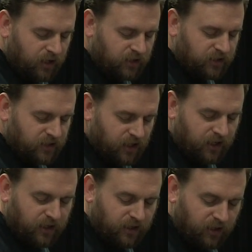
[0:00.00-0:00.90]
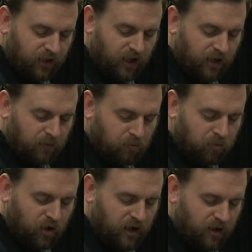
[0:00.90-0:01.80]
Just got a lot of
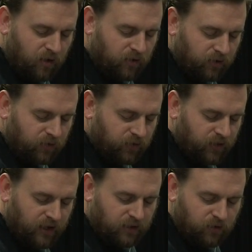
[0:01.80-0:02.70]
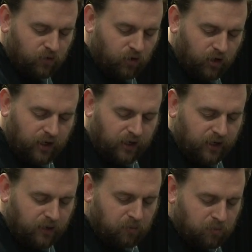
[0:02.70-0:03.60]
brown, phthalo
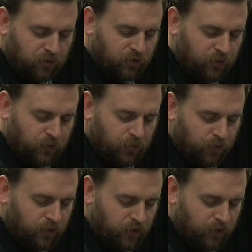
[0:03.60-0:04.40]
green, and blue.